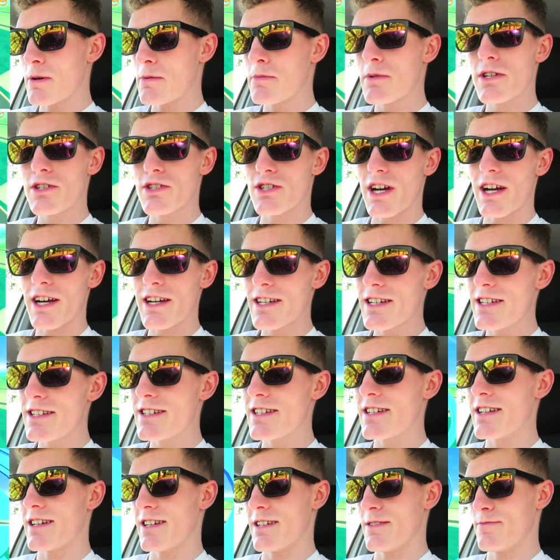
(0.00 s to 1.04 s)
maybe a shiny
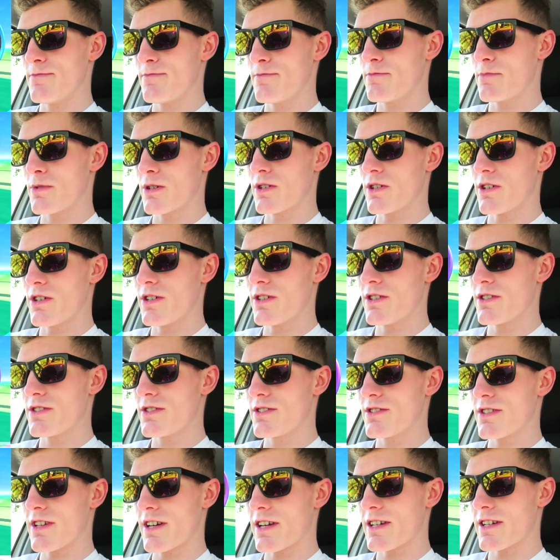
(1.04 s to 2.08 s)
today
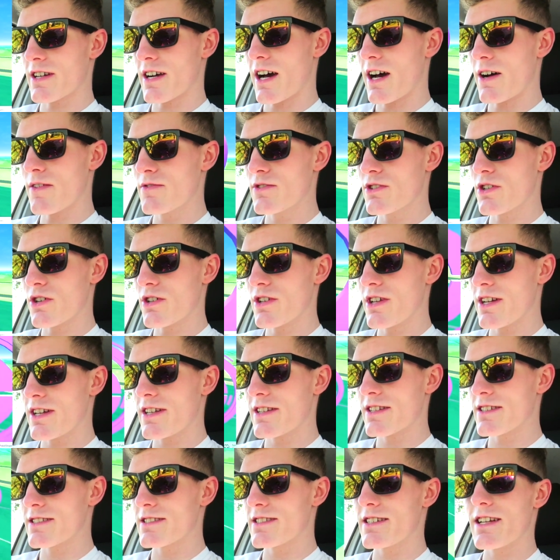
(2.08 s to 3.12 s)
because like I haven't done
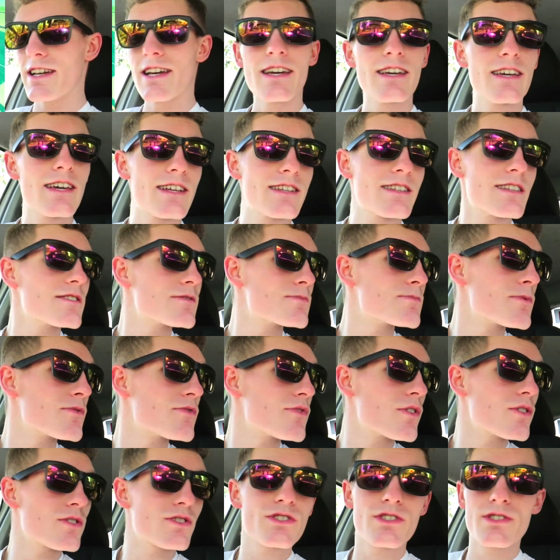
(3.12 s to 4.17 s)
anything today yet this is my
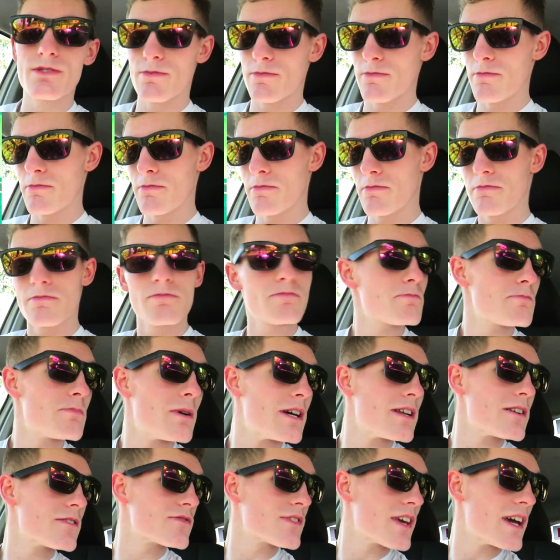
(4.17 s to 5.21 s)
first
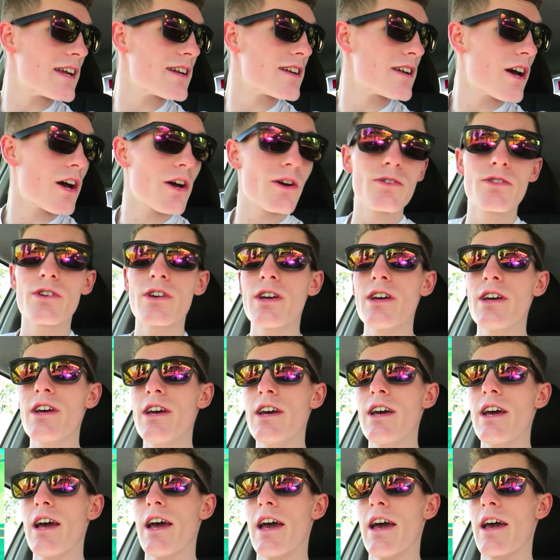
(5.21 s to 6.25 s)
bit of getting out
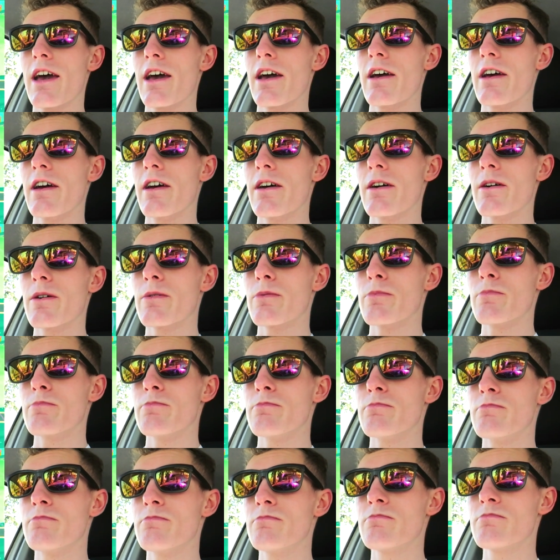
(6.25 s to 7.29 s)

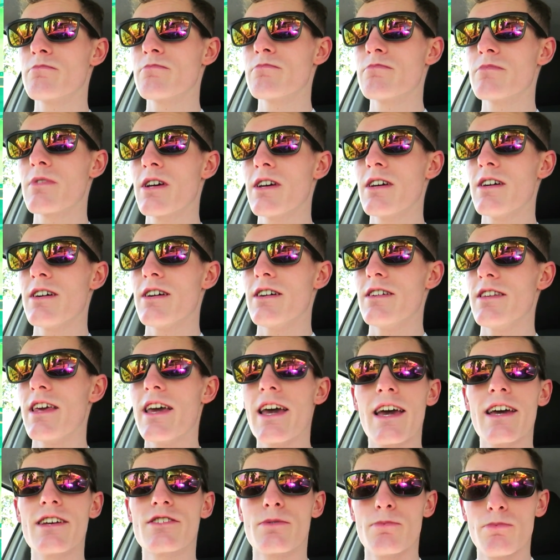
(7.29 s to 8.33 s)
um and
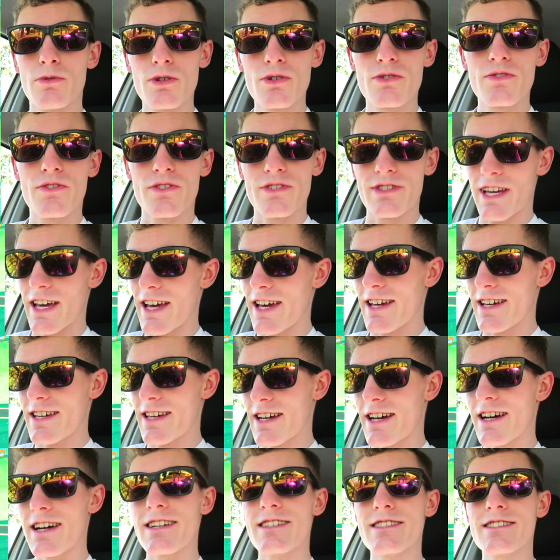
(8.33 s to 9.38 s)
yeah it's a beautiful day
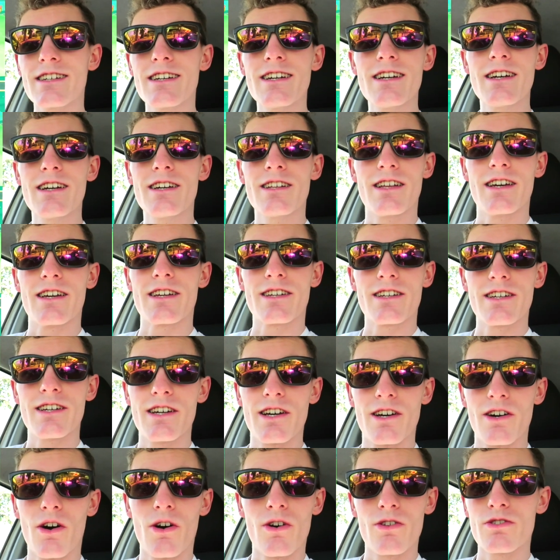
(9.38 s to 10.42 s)
guys like
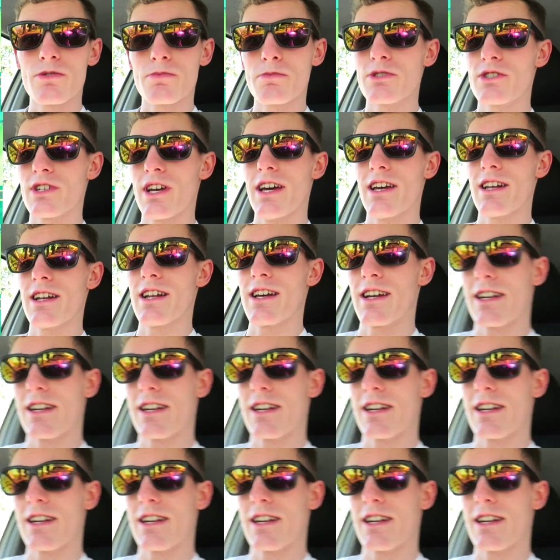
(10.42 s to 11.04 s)
100%